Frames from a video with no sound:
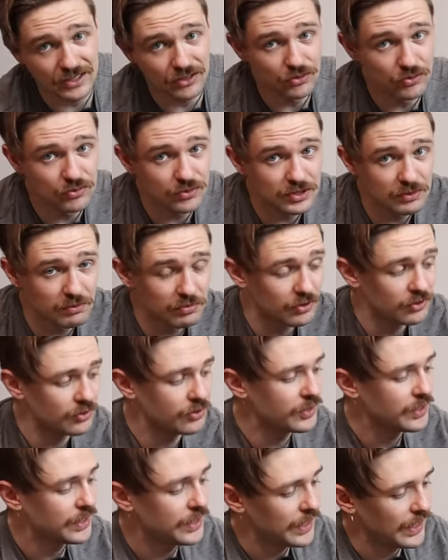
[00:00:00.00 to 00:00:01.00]
usable
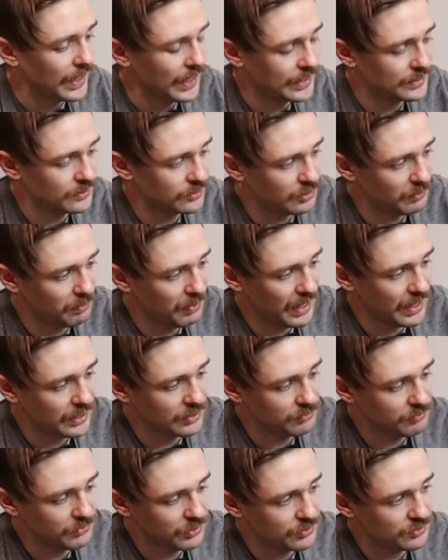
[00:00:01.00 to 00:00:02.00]
as on the
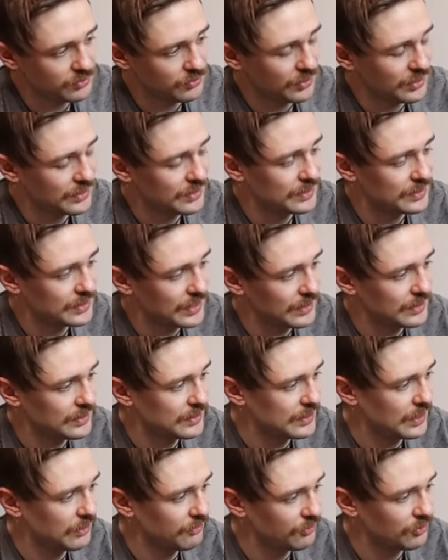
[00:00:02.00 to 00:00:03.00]
Patton because you can set
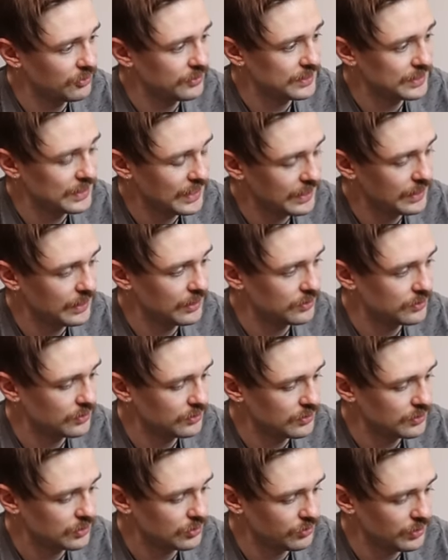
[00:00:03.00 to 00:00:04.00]
several settings on
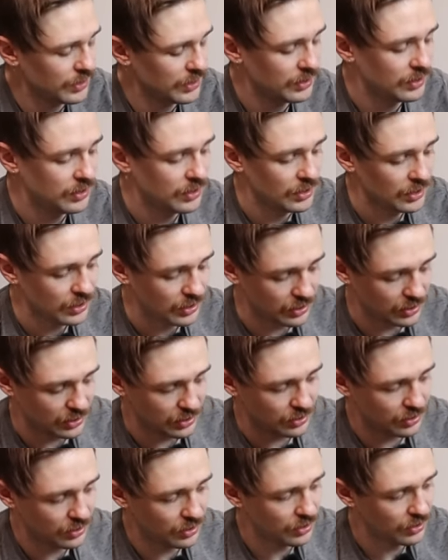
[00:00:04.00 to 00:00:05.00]
the screen.
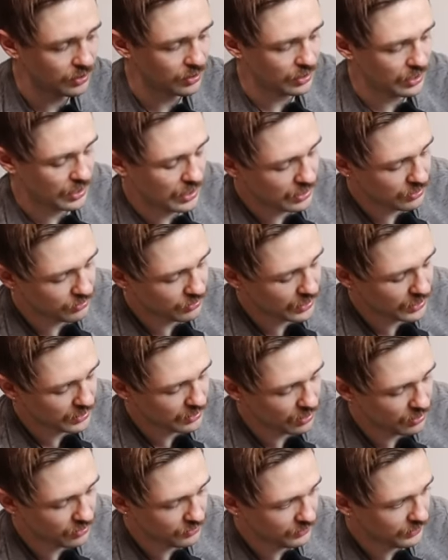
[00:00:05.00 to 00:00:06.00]
Here uh, you can
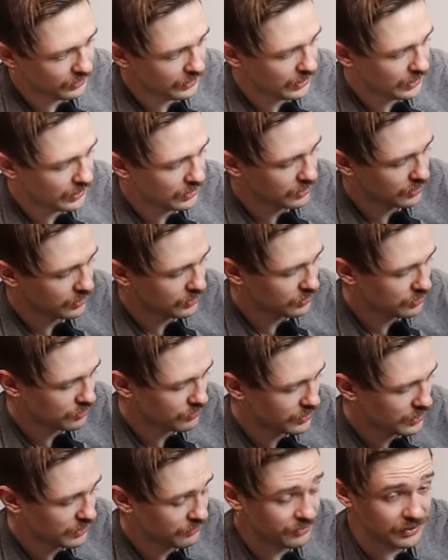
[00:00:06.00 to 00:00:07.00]
only uh,
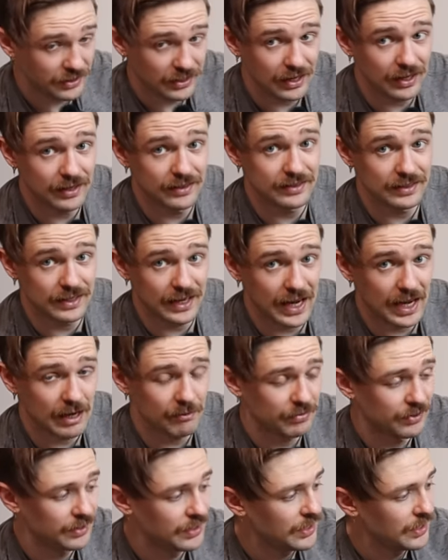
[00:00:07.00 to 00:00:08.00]
do it via the
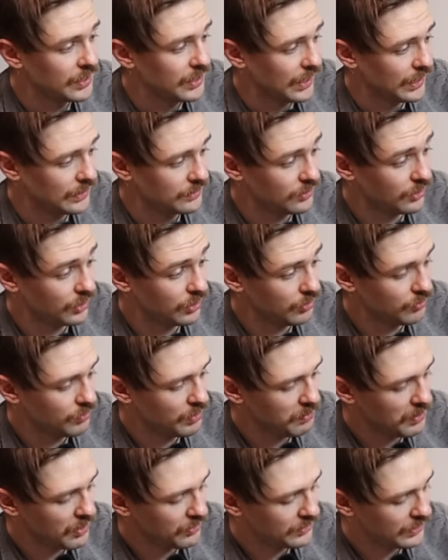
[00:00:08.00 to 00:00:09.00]
app. And talking
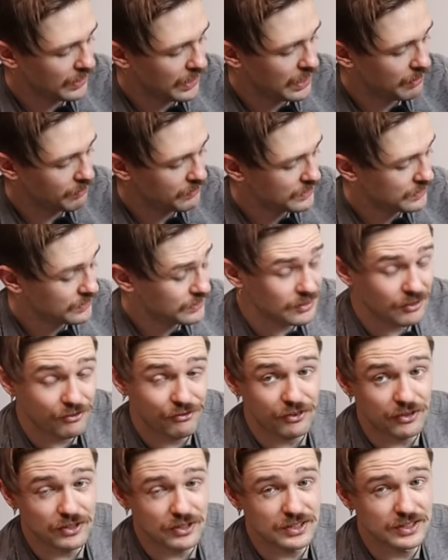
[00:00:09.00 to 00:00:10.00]
about the app, this is the
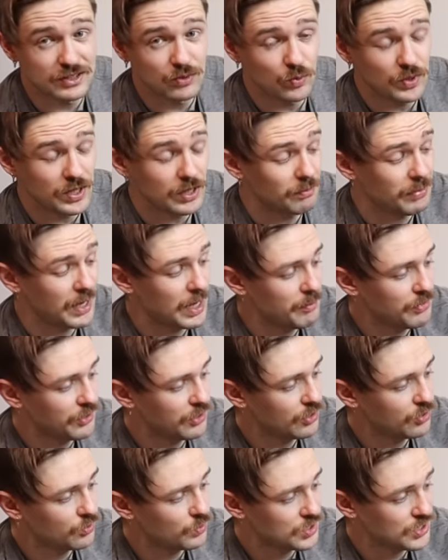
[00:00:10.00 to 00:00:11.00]
first wheel by
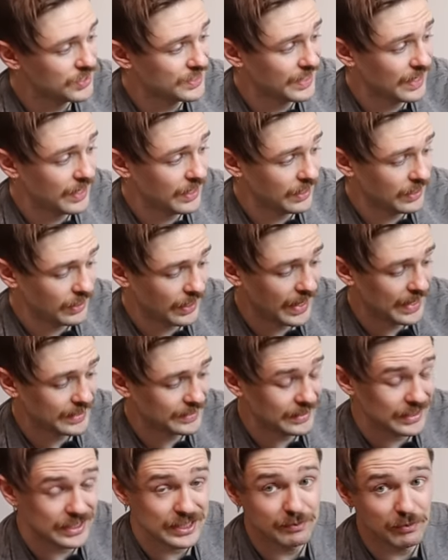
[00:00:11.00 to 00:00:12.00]
Begode which a, has
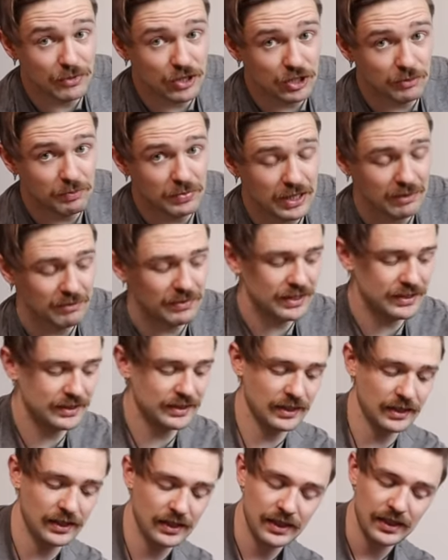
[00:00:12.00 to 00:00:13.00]
a smart
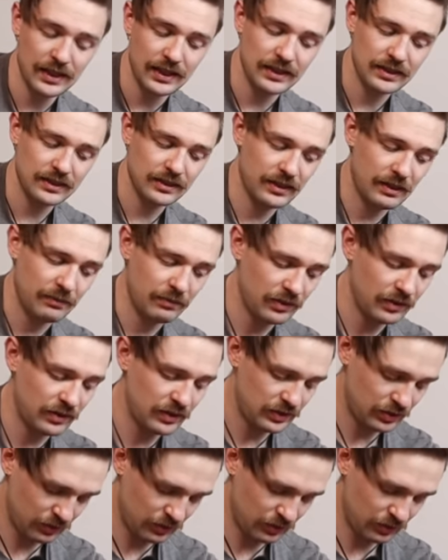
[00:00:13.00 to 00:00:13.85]
BMS. So I'm gonna